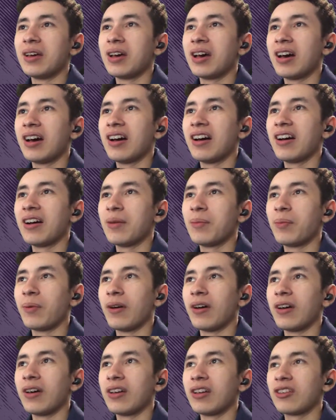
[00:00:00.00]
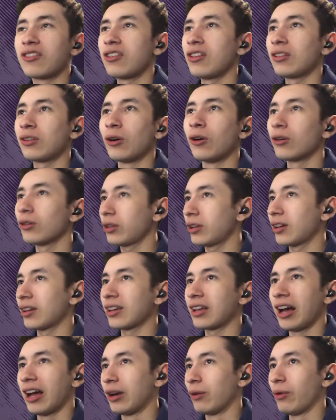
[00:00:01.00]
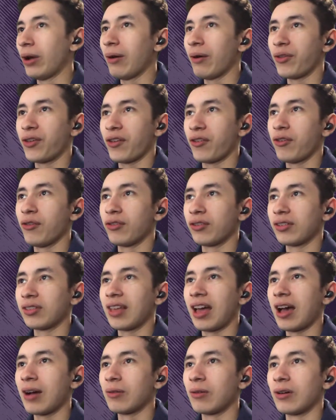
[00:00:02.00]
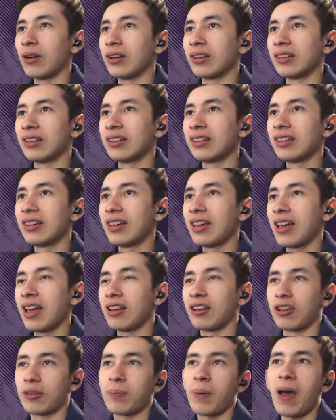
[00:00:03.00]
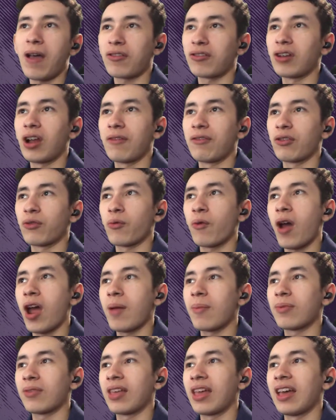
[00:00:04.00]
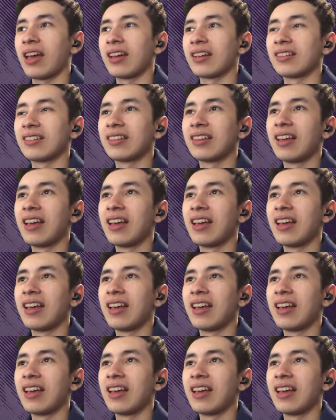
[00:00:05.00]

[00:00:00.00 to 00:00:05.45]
uh, but she totally could have gotten away with just using that one and just passed it off as Rhyme's hand.